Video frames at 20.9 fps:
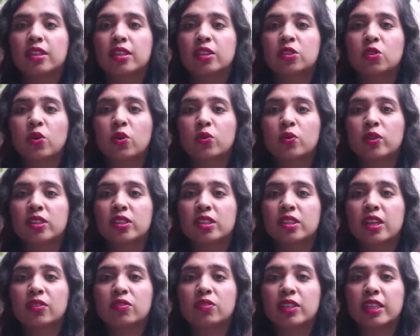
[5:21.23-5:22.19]
there's always a
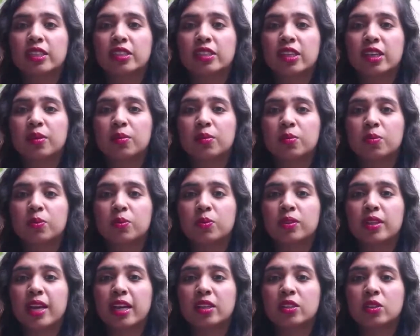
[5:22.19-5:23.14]
lovely team
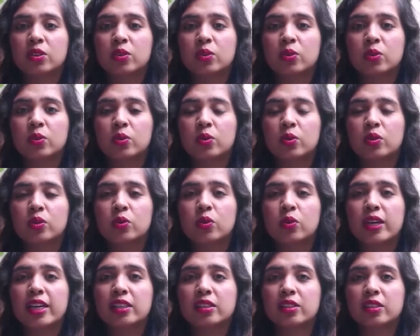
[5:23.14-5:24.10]
there to
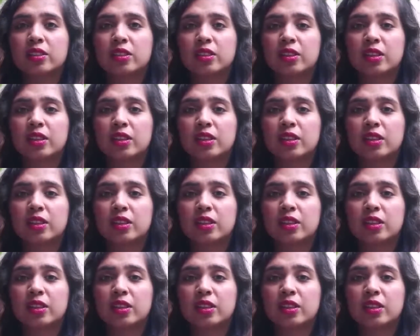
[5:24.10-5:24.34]
greet